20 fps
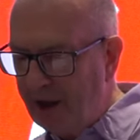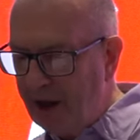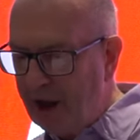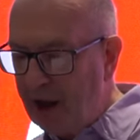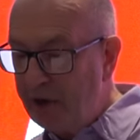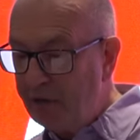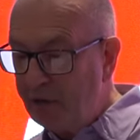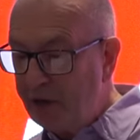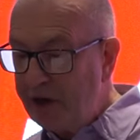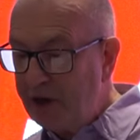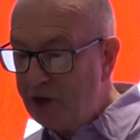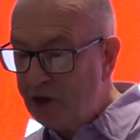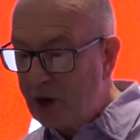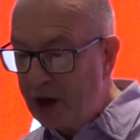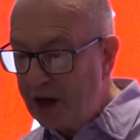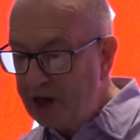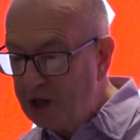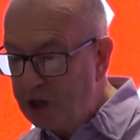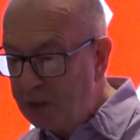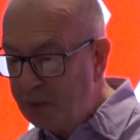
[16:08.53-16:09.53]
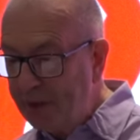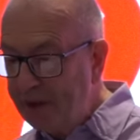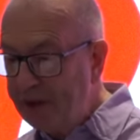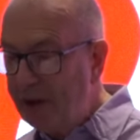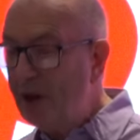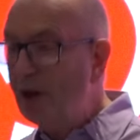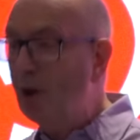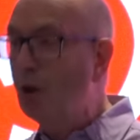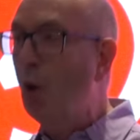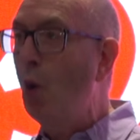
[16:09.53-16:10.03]
a retrenchment
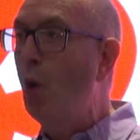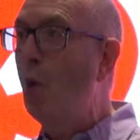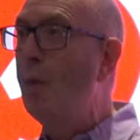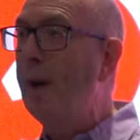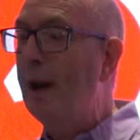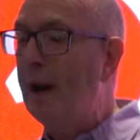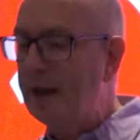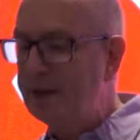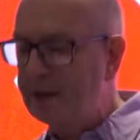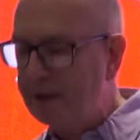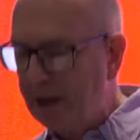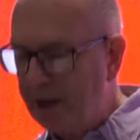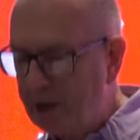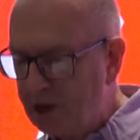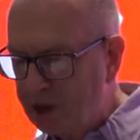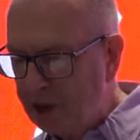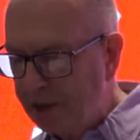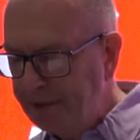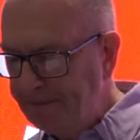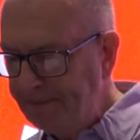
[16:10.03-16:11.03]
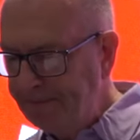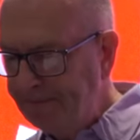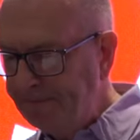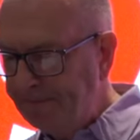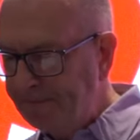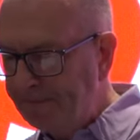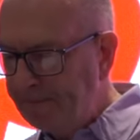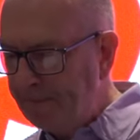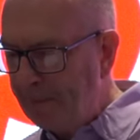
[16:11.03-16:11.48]
in globalization,